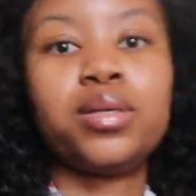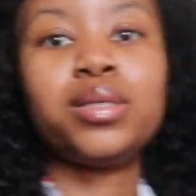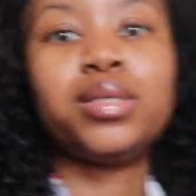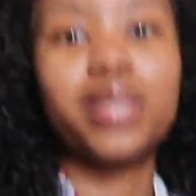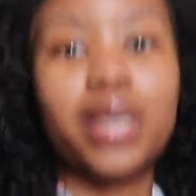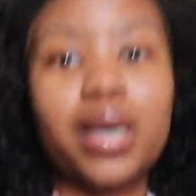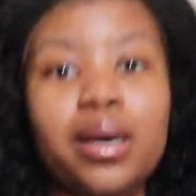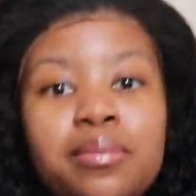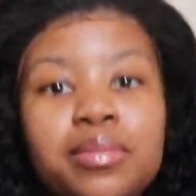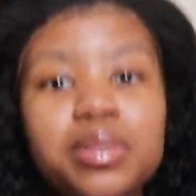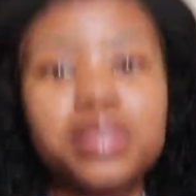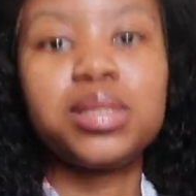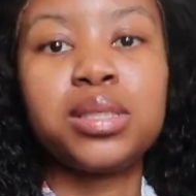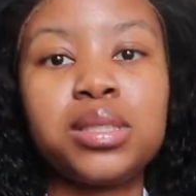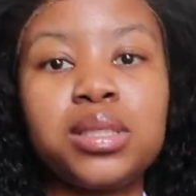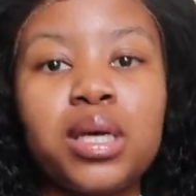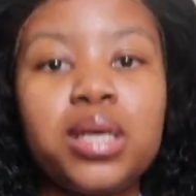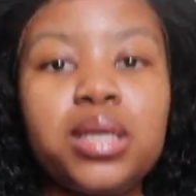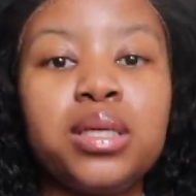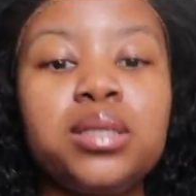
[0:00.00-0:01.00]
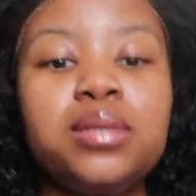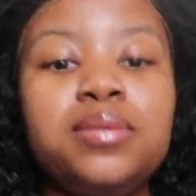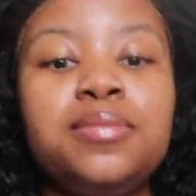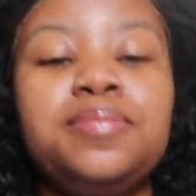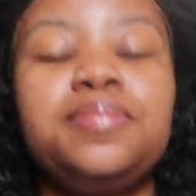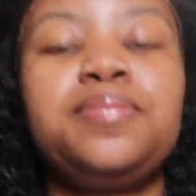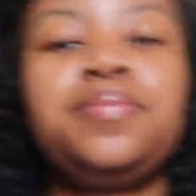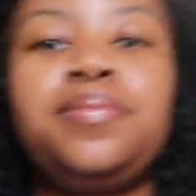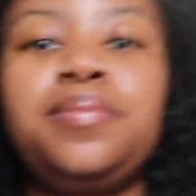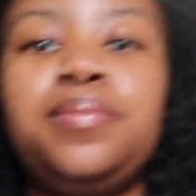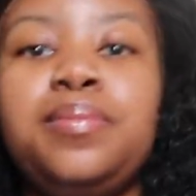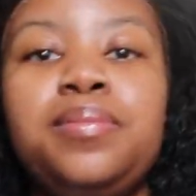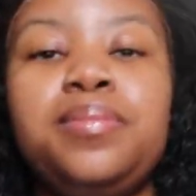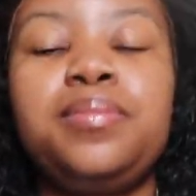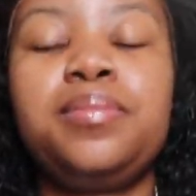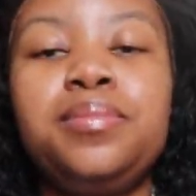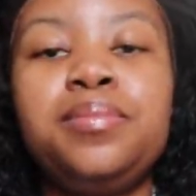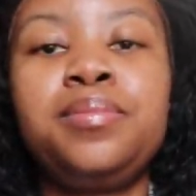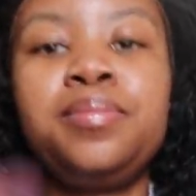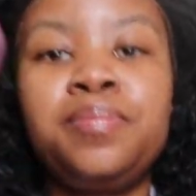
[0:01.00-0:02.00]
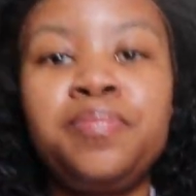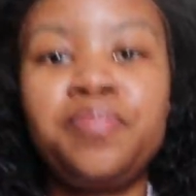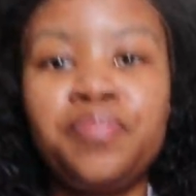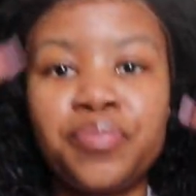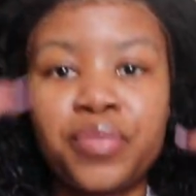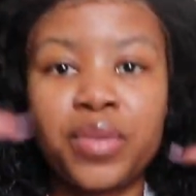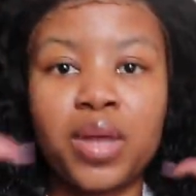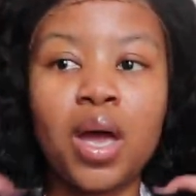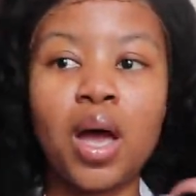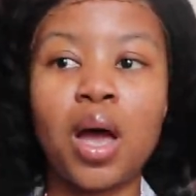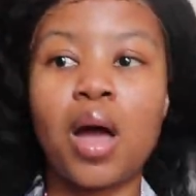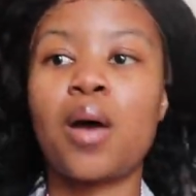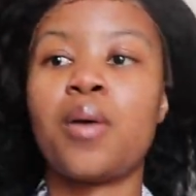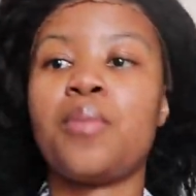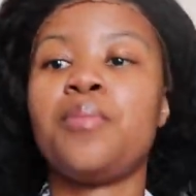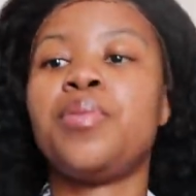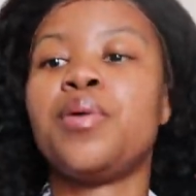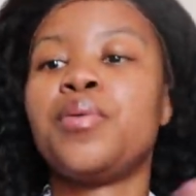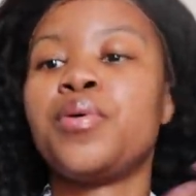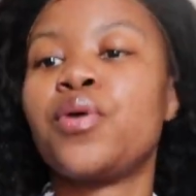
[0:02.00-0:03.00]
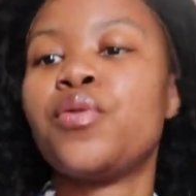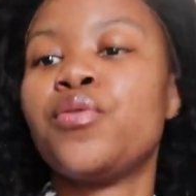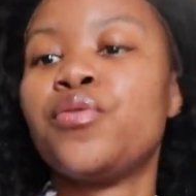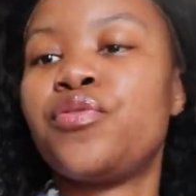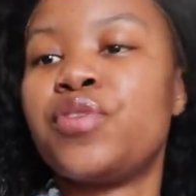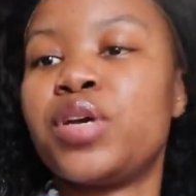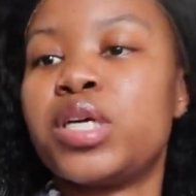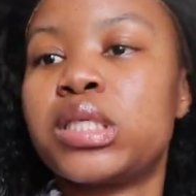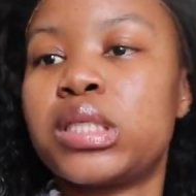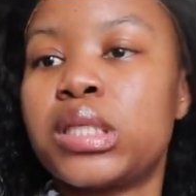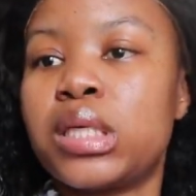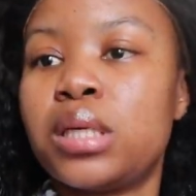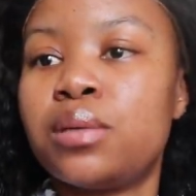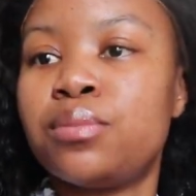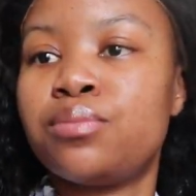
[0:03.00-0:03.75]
Damn insane. But we're gonna fix it.